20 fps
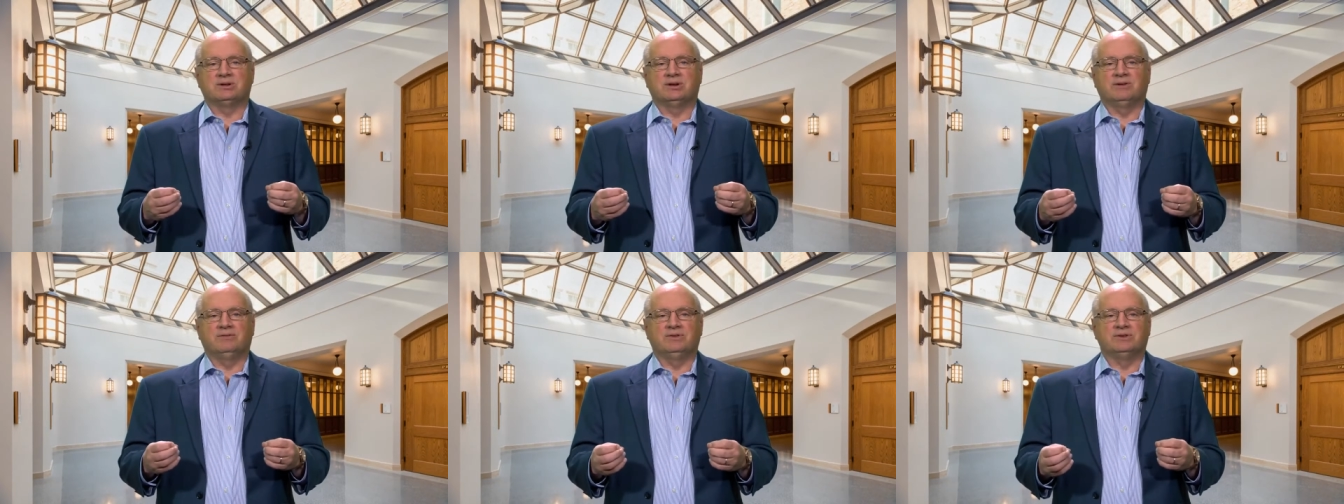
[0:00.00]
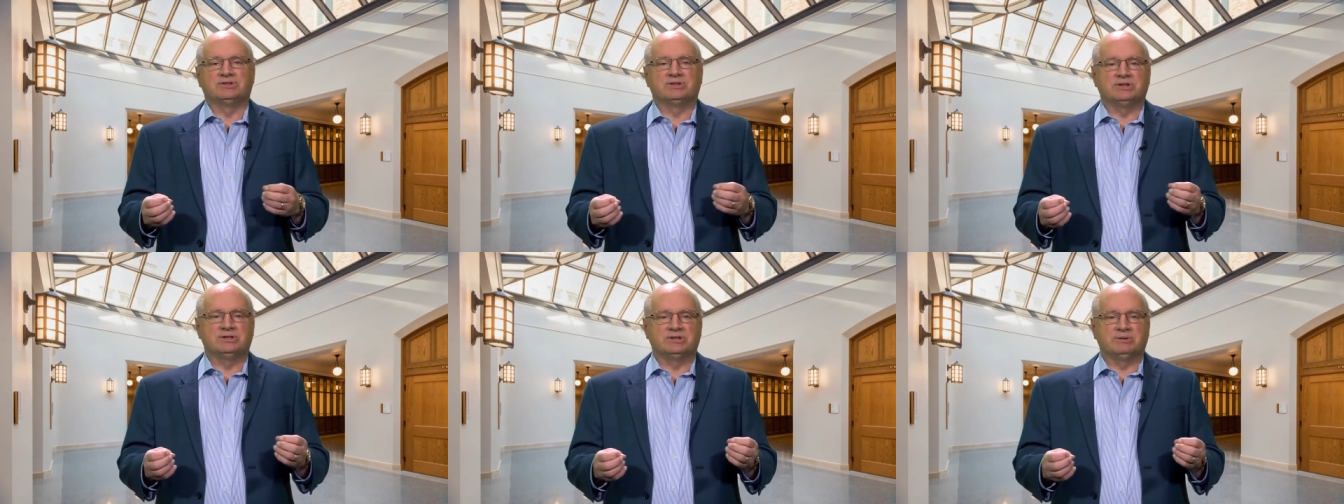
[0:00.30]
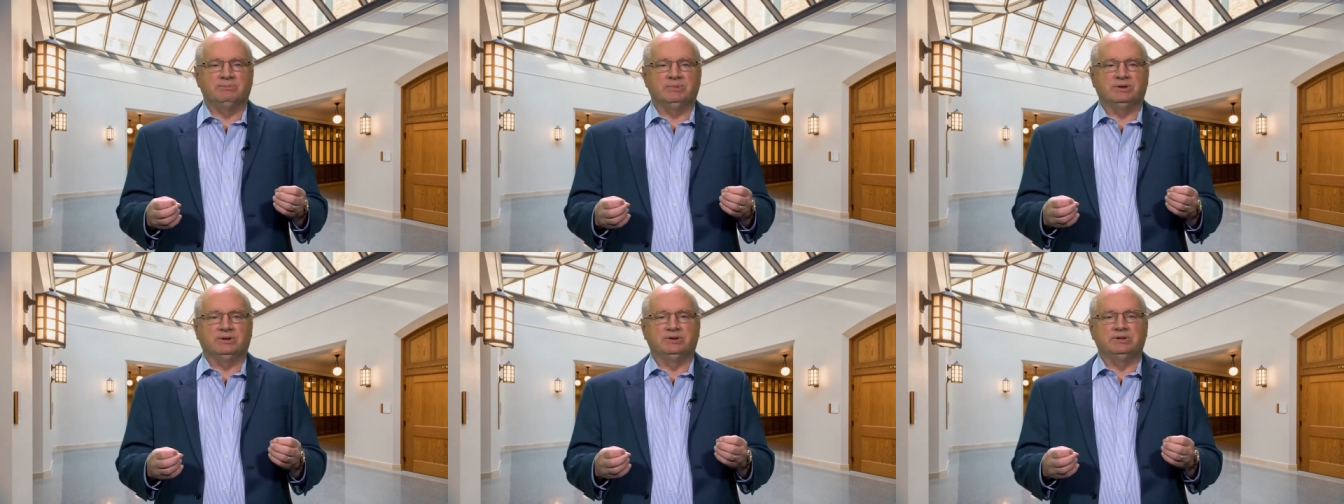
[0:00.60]
of the
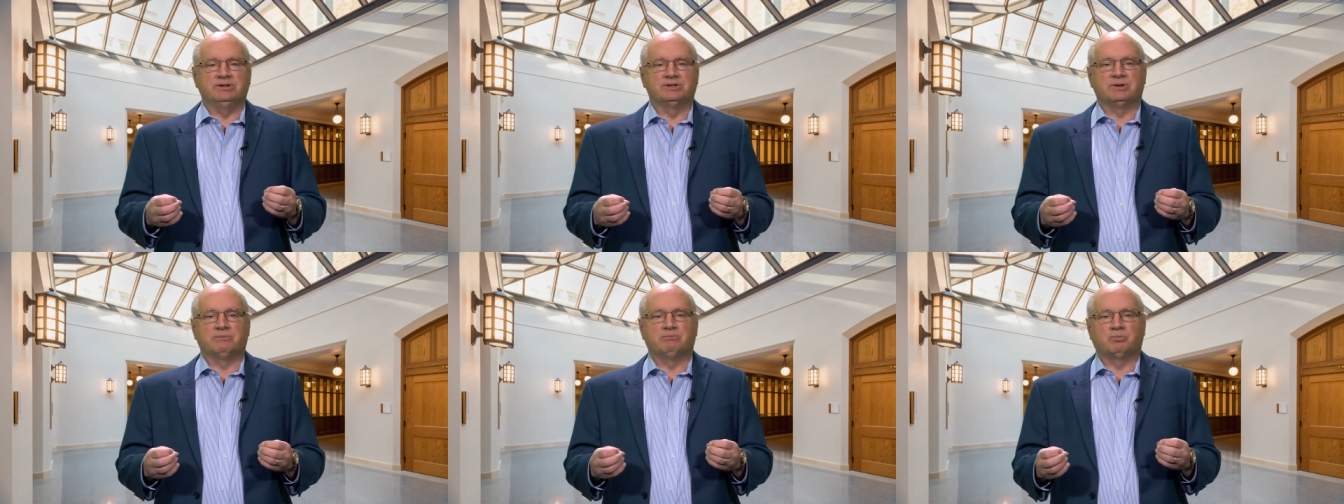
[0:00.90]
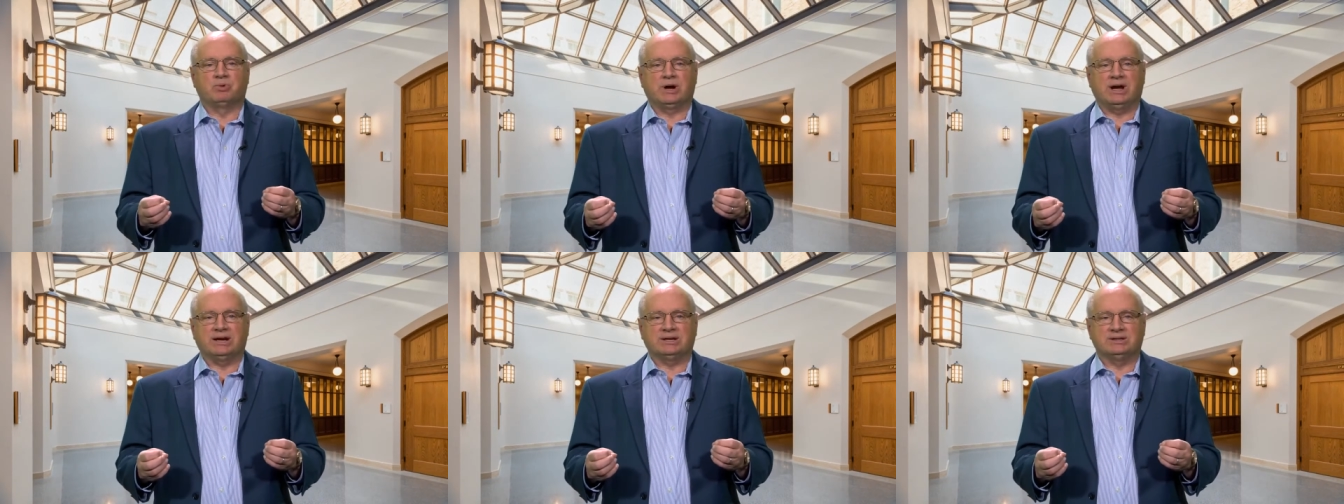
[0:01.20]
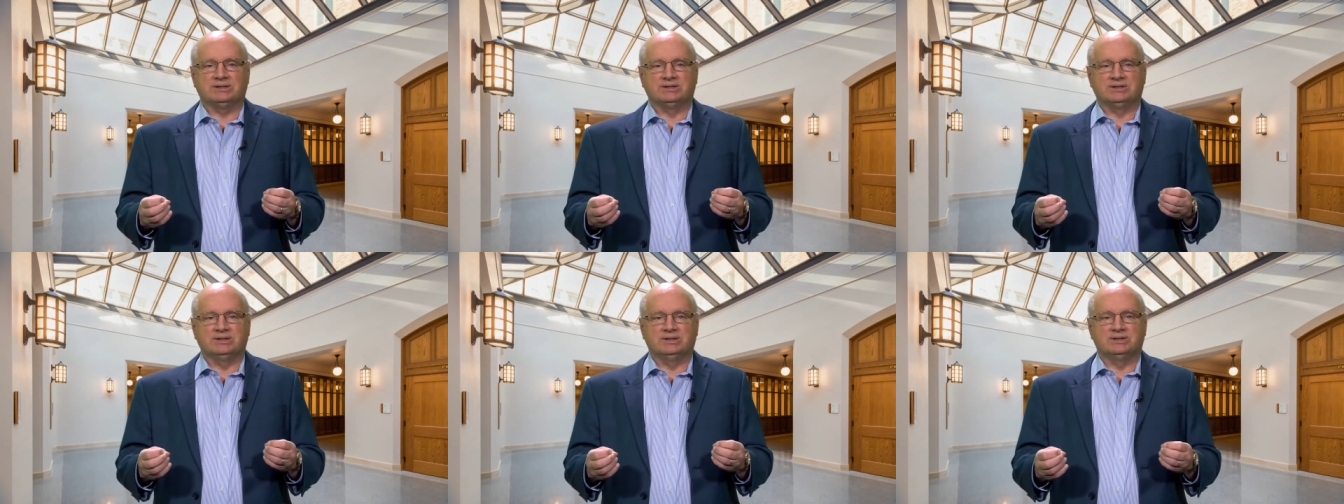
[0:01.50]
sensibilities and
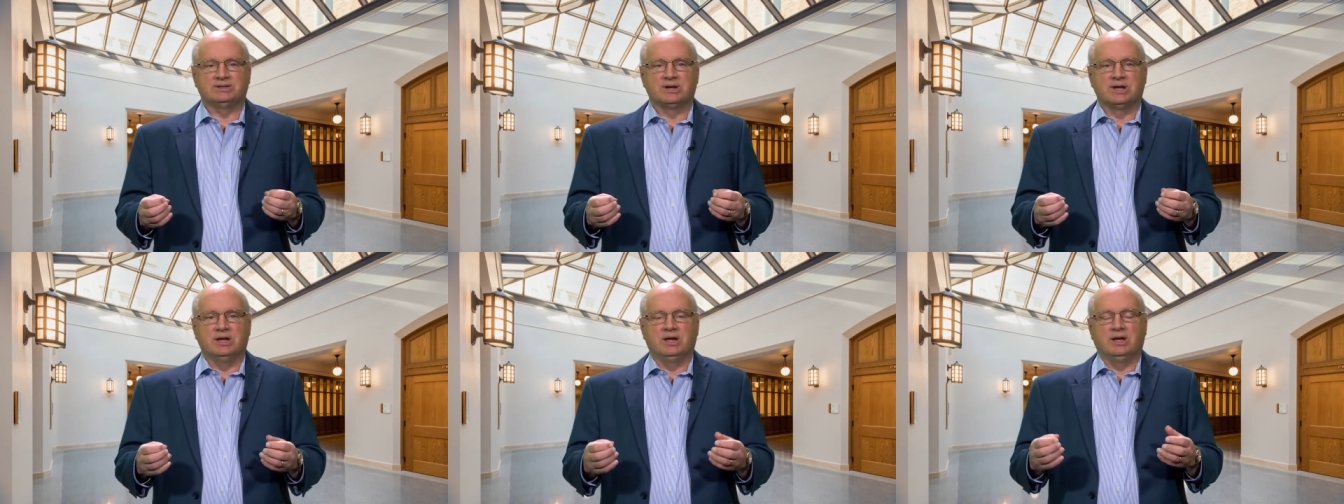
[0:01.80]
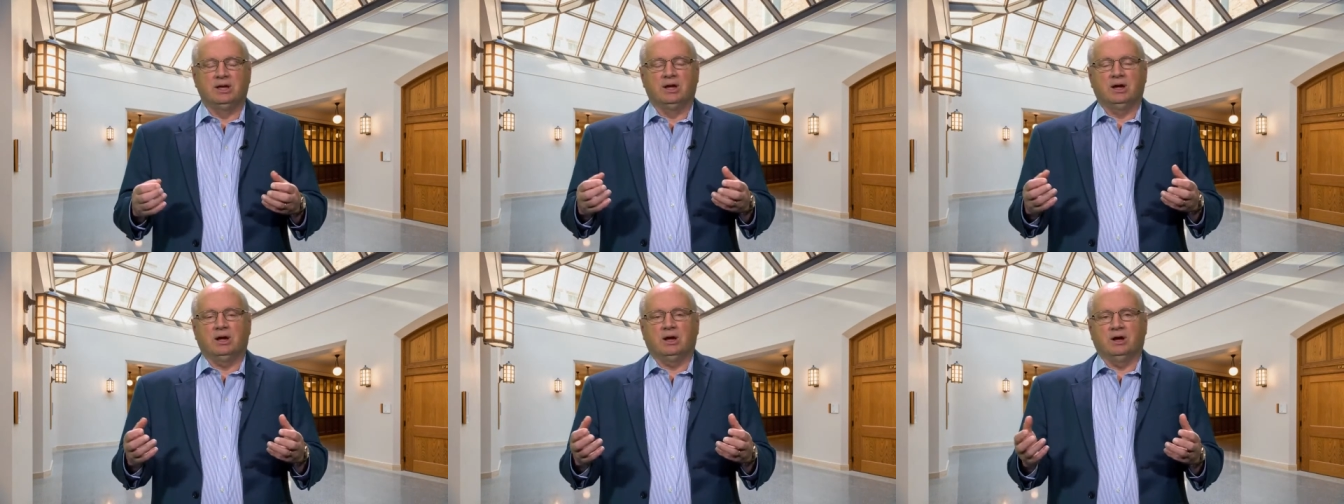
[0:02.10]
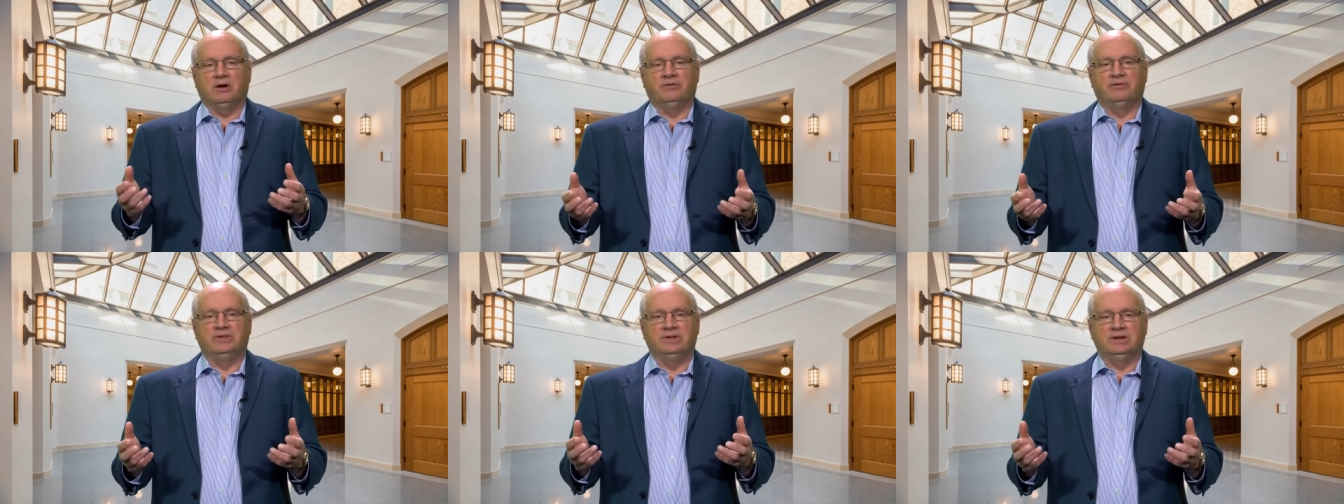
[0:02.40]
practices
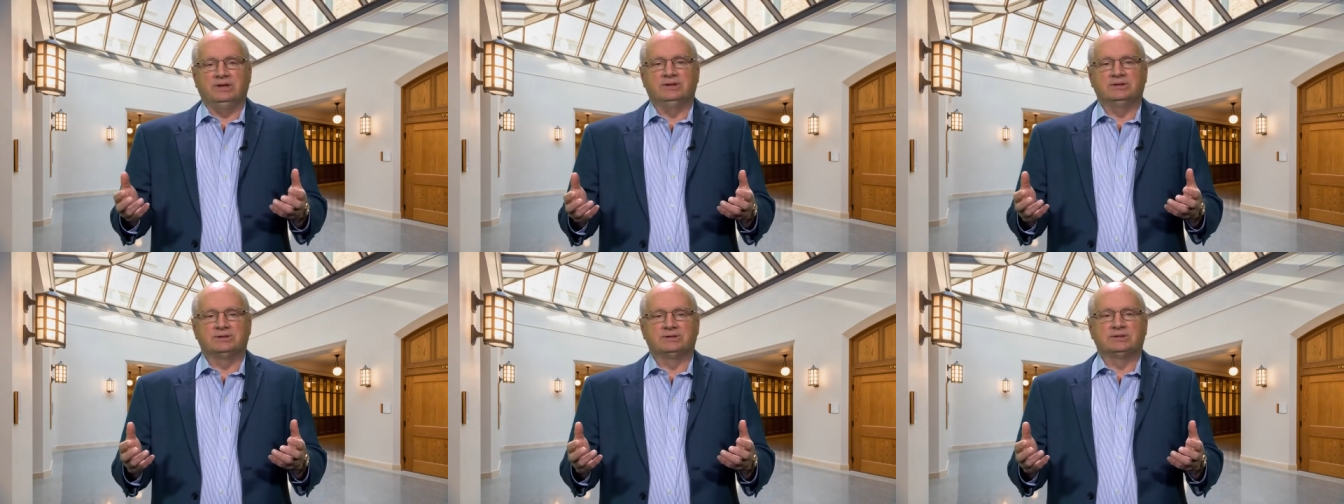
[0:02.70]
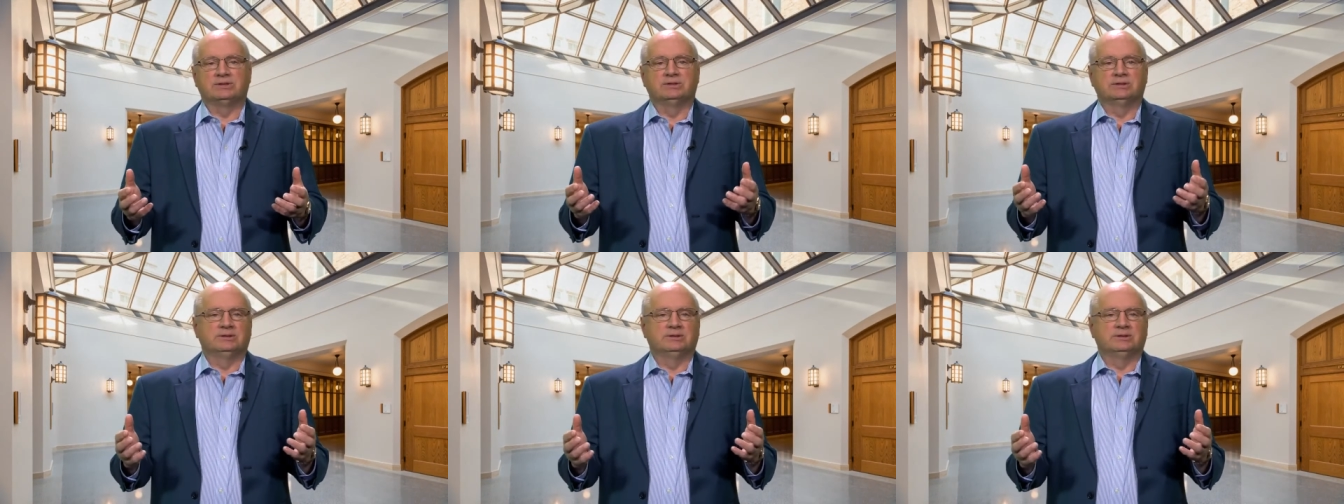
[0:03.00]
of these